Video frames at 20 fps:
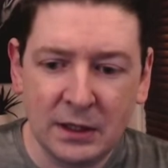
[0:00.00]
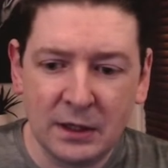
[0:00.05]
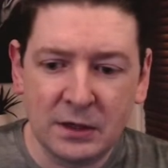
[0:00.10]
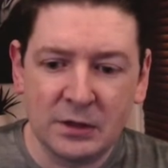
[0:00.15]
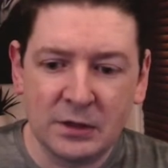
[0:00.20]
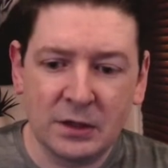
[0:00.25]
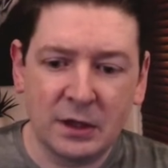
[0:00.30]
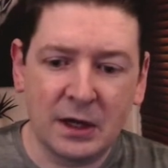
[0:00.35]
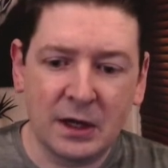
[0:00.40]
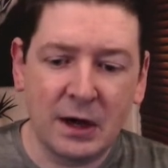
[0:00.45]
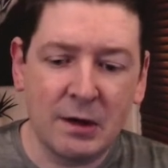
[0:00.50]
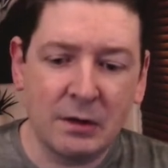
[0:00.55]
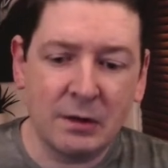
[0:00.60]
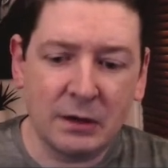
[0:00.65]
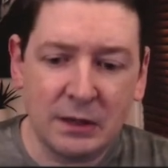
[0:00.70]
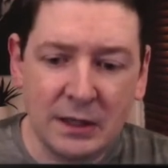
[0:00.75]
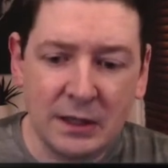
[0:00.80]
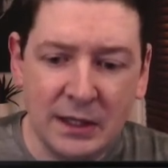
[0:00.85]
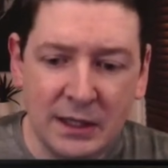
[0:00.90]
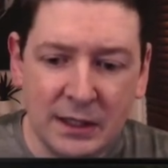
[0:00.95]
So
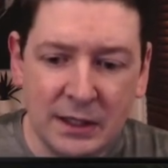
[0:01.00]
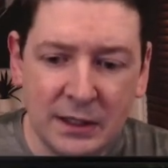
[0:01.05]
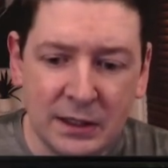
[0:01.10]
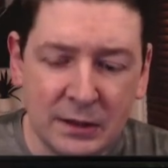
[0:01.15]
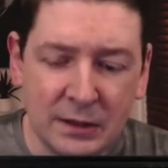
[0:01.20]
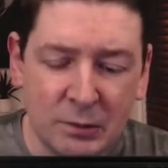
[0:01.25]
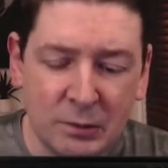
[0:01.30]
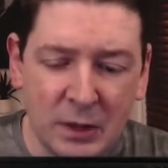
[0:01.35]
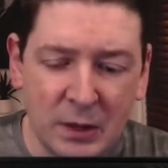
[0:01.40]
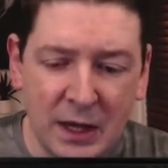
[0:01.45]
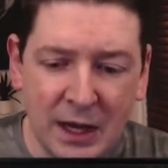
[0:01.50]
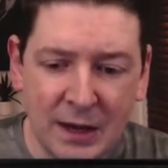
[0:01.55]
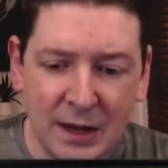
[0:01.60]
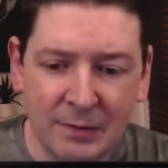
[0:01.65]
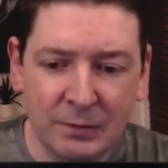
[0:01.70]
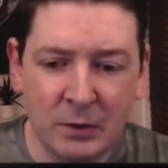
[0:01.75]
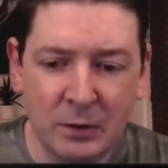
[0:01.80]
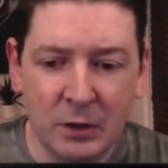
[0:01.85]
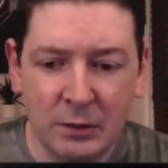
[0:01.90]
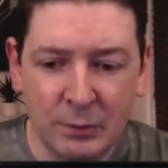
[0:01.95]
currently we have
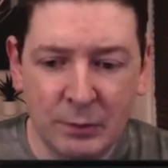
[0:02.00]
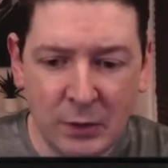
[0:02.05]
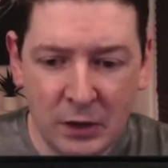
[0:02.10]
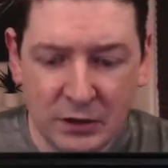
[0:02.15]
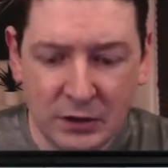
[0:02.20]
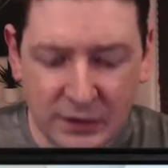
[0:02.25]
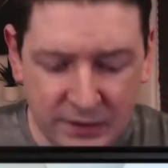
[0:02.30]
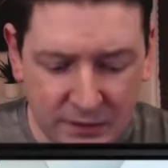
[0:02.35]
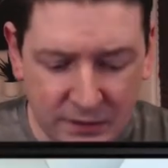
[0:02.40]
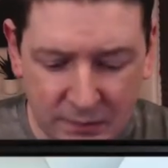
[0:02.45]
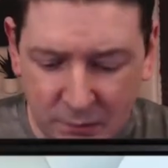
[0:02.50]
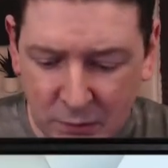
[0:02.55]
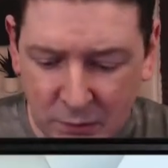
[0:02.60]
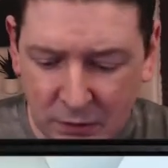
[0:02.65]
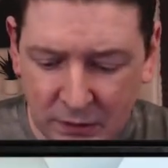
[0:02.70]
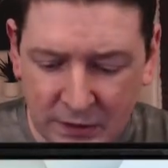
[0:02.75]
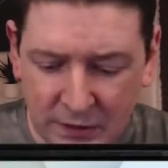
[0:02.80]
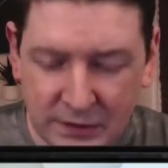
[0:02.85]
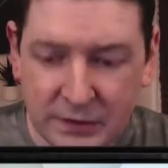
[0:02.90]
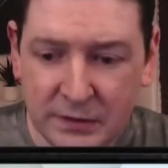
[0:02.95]
got master. Well,
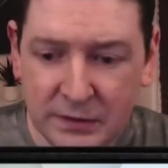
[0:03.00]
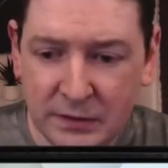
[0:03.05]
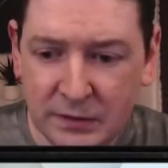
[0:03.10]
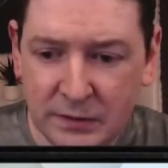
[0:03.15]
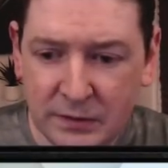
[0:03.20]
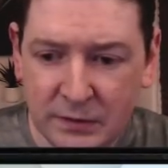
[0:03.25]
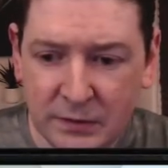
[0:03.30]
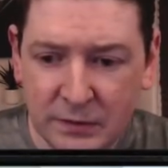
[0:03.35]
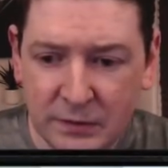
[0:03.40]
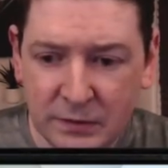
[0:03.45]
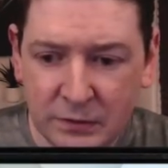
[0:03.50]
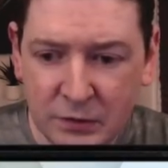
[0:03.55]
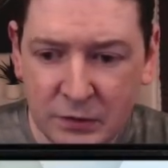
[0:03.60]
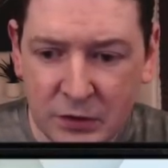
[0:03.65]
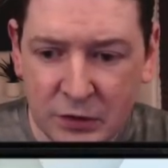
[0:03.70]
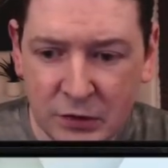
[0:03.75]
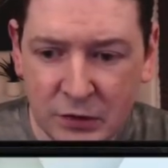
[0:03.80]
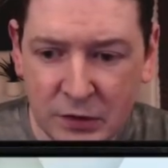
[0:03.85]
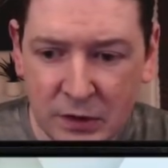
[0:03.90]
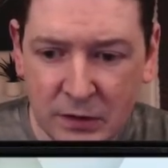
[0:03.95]
let's just
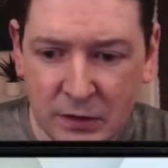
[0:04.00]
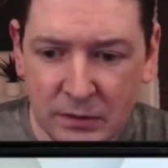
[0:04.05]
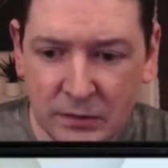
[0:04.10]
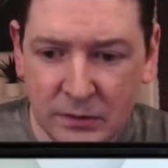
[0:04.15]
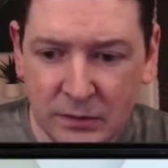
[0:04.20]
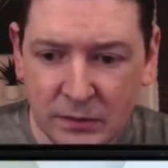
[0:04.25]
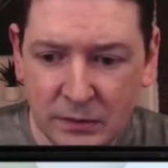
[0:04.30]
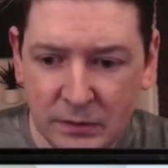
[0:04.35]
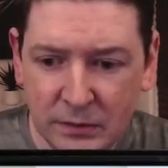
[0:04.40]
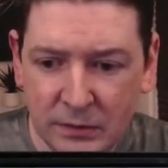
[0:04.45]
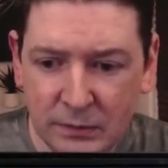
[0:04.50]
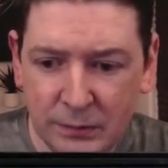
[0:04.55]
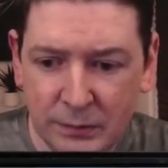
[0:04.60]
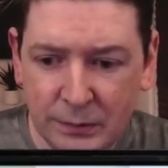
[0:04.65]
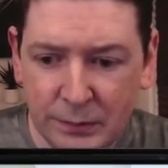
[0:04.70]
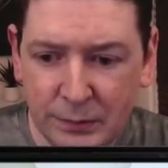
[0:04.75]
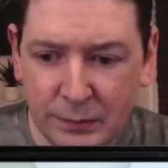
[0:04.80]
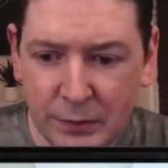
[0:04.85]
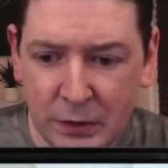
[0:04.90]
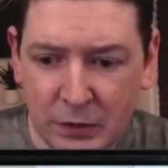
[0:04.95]
show
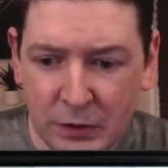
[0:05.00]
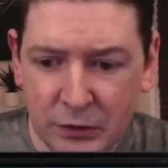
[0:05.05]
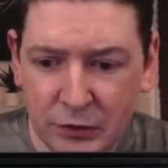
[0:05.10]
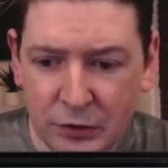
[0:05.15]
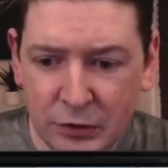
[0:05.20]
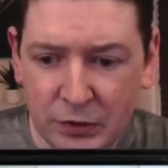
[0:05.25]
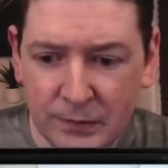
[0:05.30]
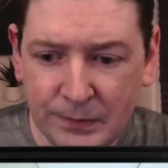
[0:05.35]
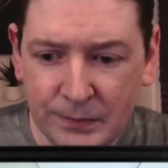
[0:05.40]
branch.